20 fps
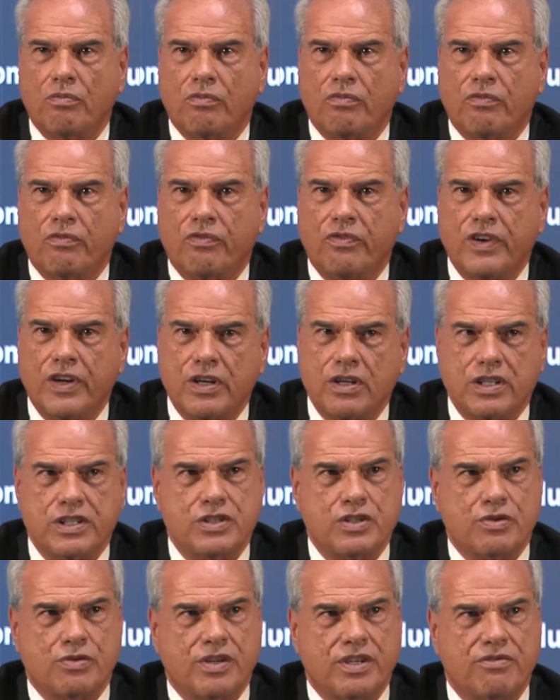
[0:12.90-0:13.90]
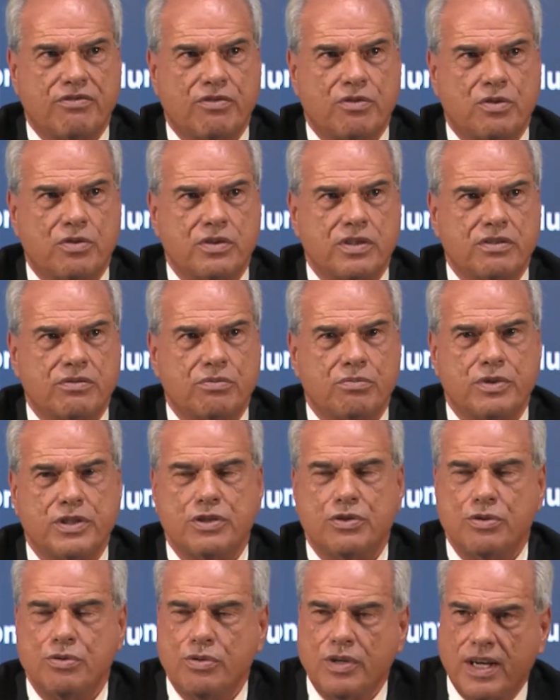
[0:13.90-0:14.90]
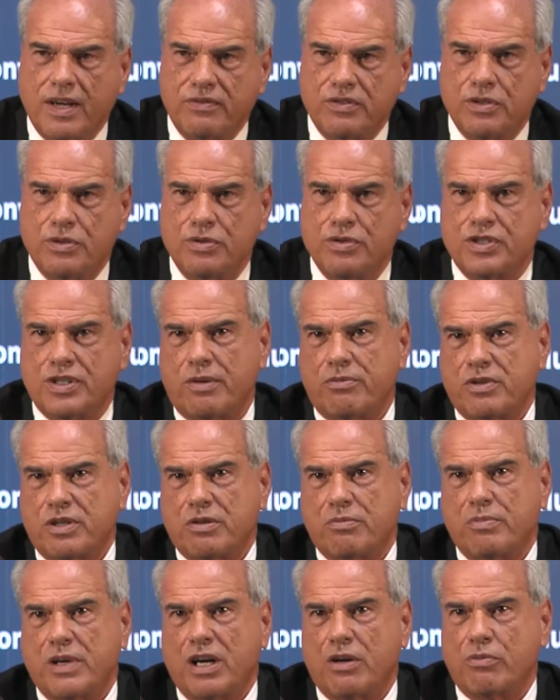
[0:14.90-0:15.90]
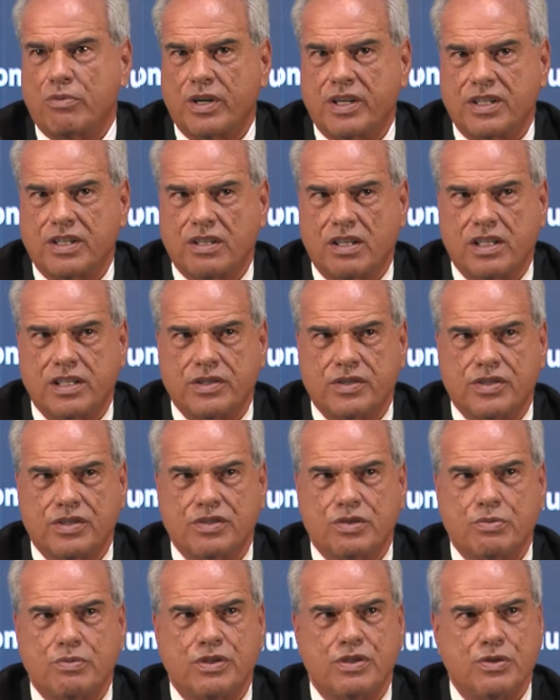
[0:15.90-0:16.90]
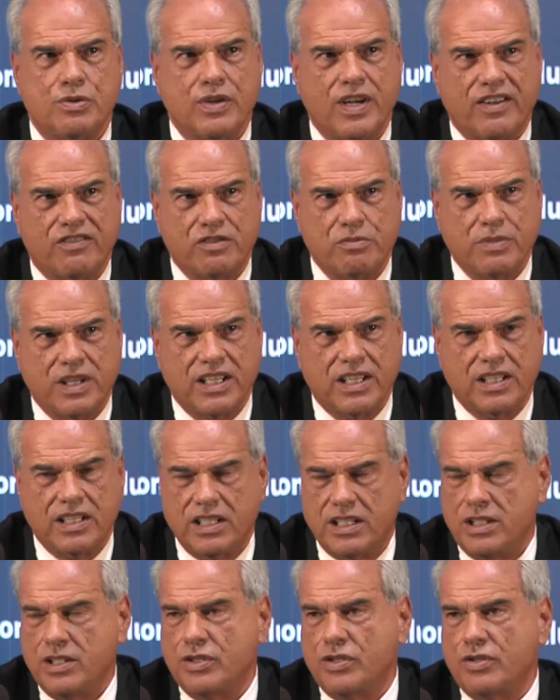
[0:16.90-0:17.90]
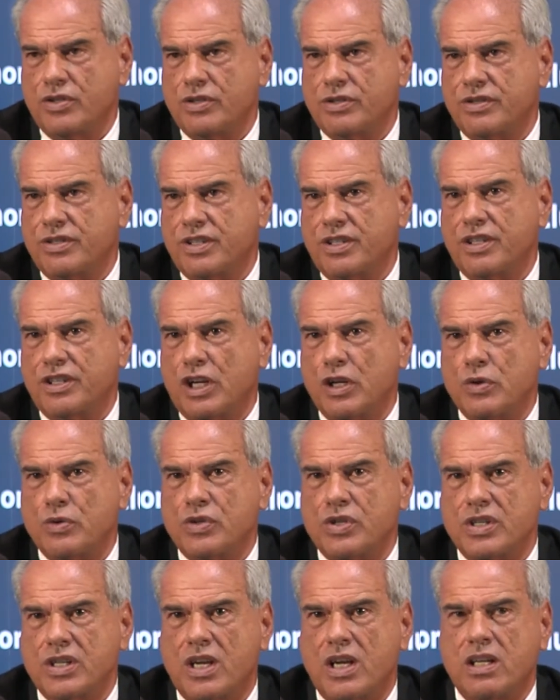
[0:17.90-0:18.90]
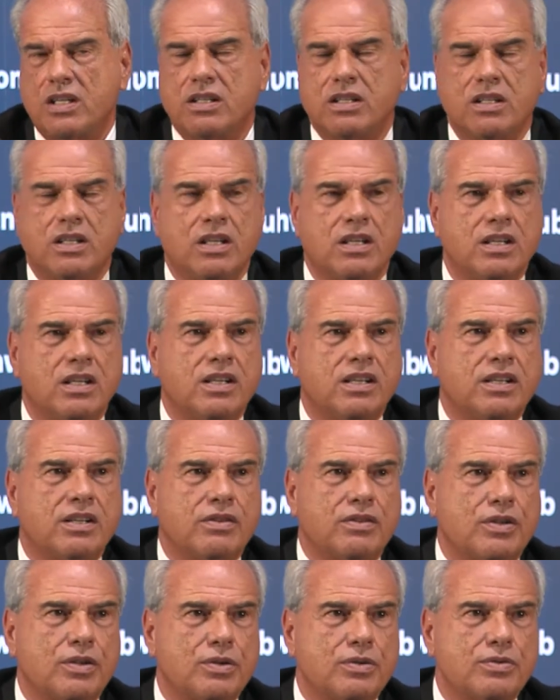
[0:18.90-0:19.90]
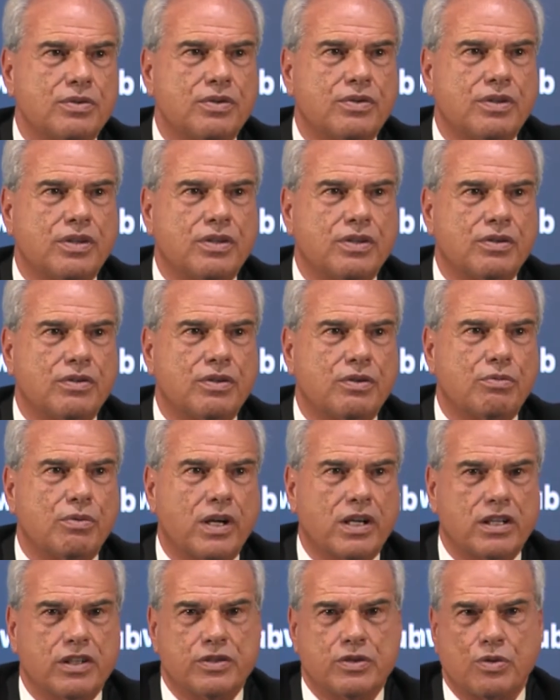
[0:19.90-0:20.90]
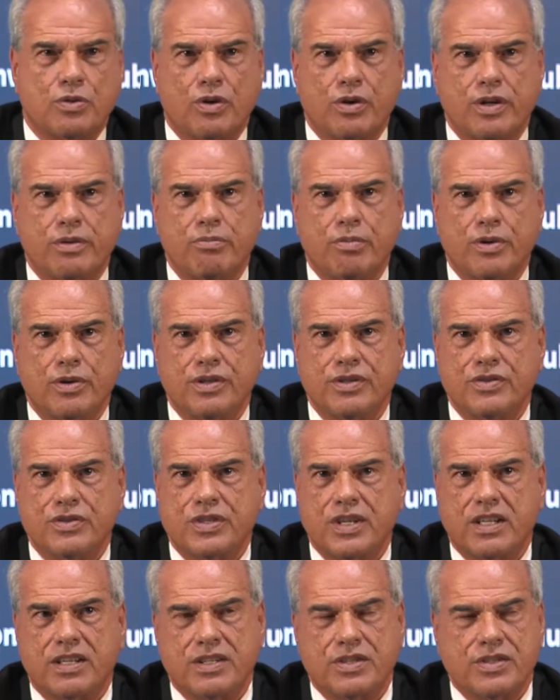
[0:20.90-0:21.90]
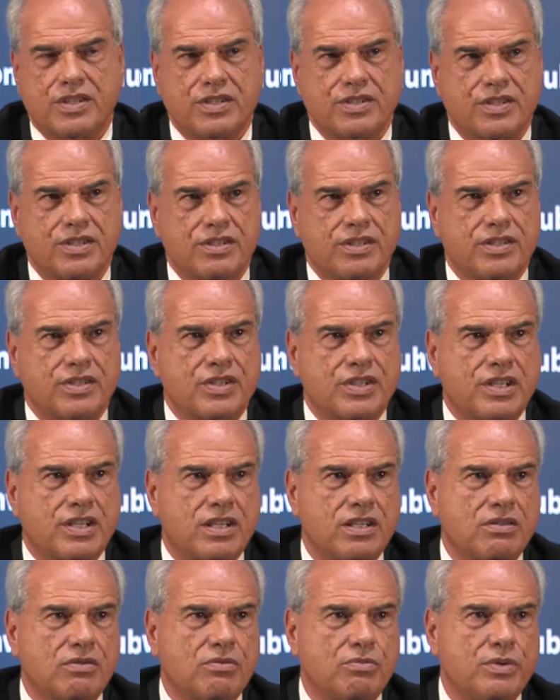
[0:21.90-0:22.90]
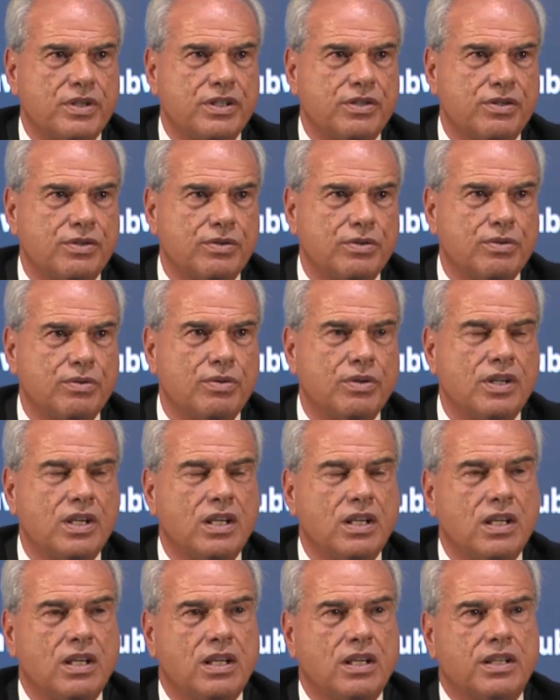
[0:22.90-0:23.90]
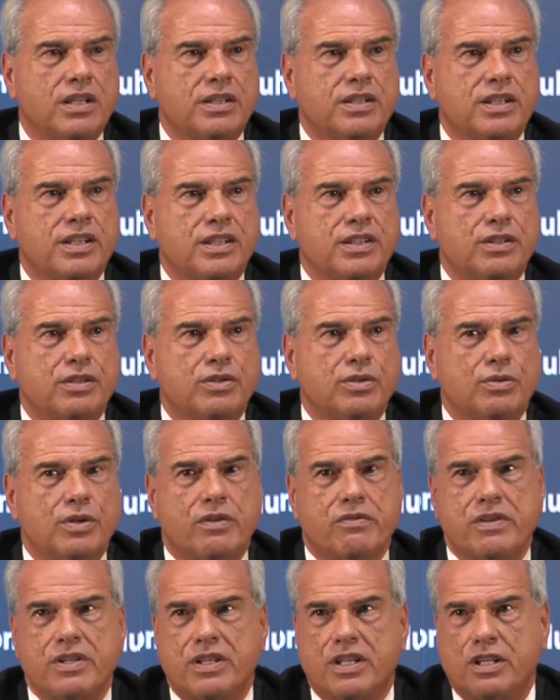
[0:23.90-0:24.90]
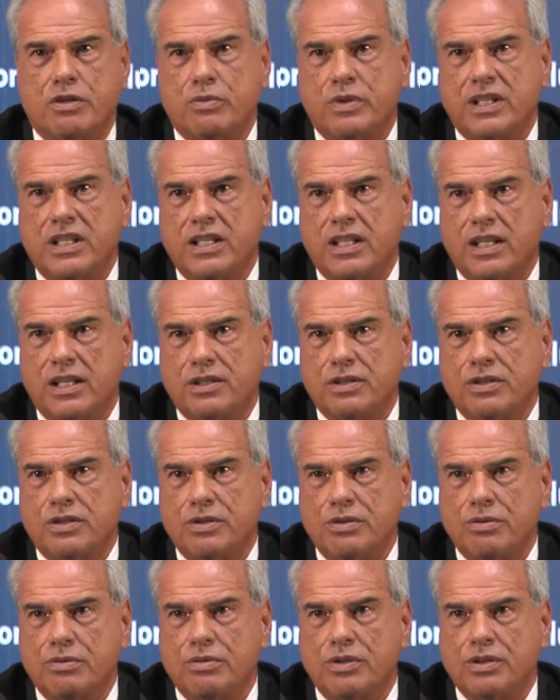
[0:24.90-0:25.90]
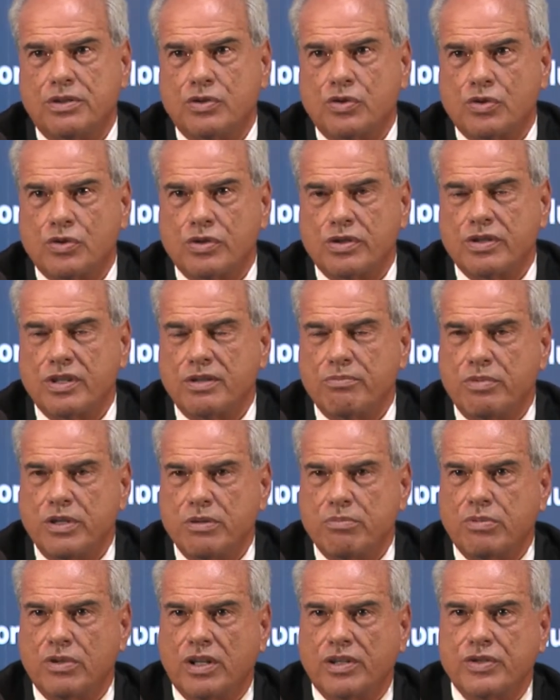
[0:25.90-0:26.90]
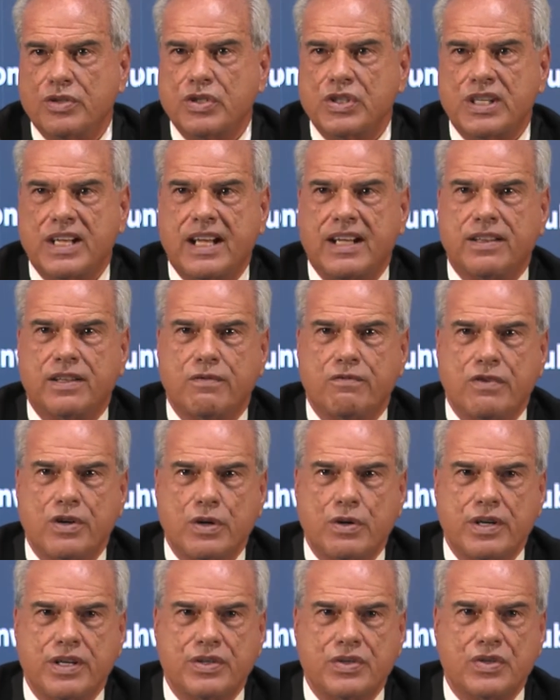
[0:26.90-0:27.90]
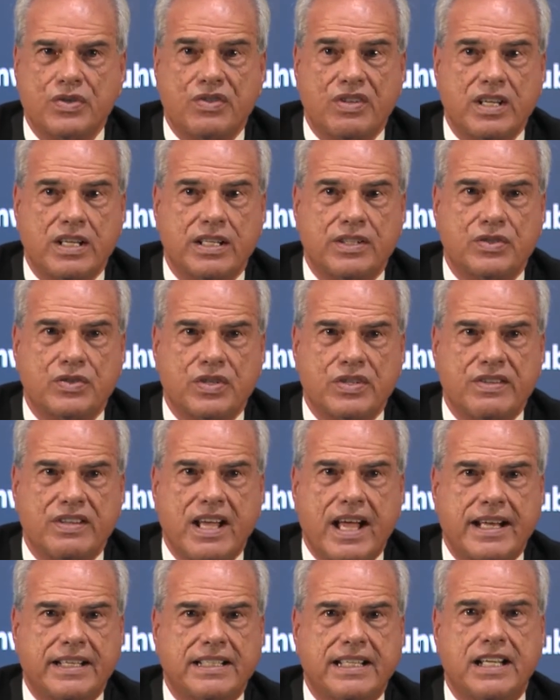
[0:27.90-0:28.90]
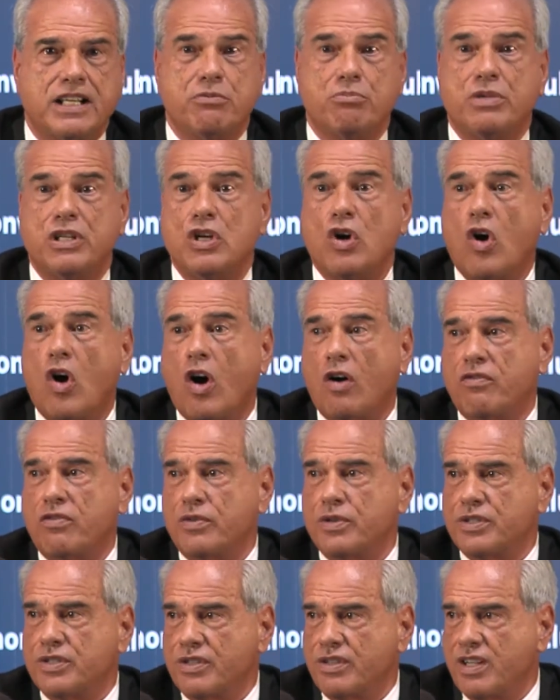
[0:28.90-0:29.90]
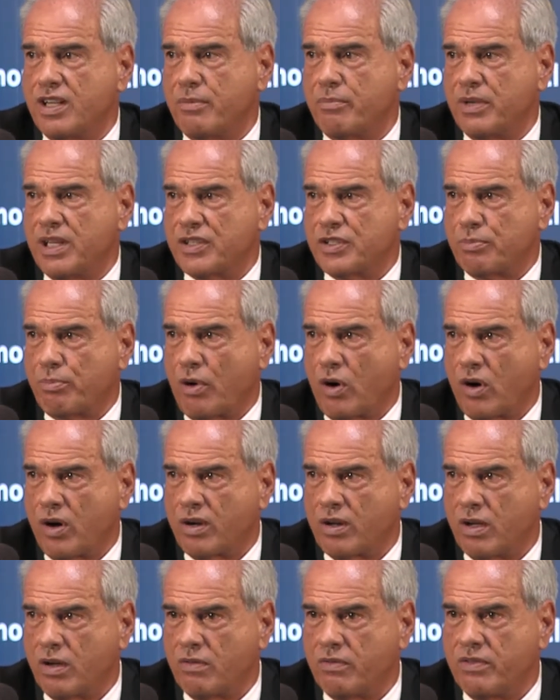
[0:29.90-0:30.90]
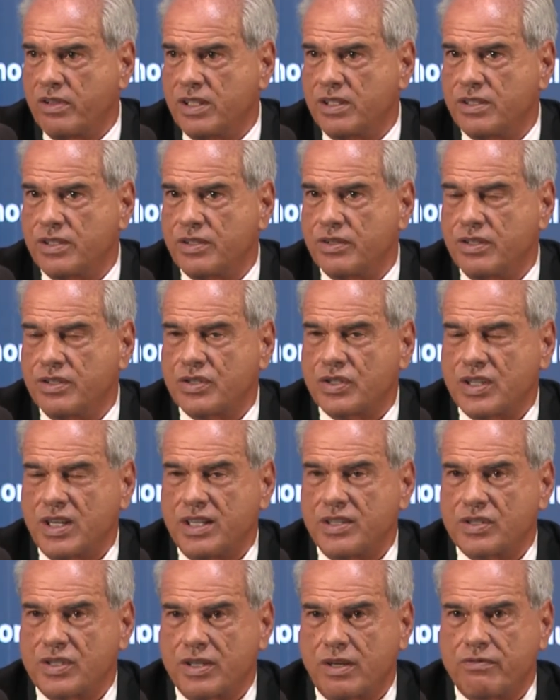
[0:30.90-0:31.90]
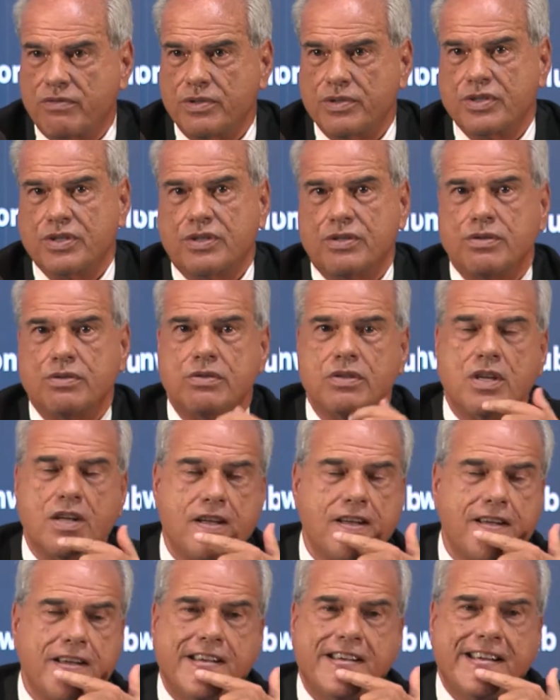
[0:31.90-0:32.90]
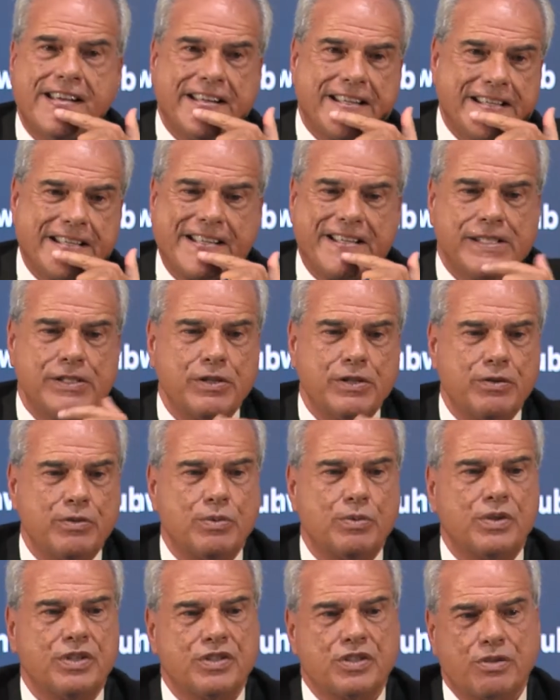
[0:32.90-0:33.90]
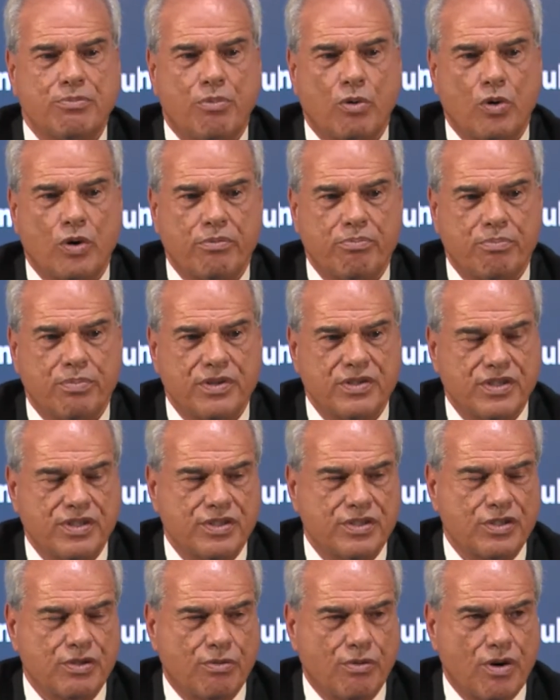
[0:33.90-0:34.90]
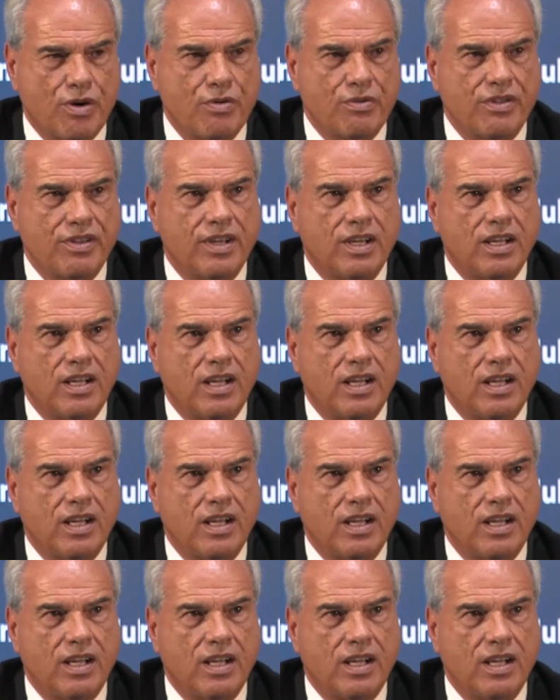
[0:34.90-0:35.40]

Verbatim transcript: fairly straightforward. We do have to do something about regulations. We do have to make it easier to negotiate the regulatory burdens that exist in this state. We do need to do everything we can to ensure that people understand the various things that can be offered to them as part of the state's efforts to support business growth.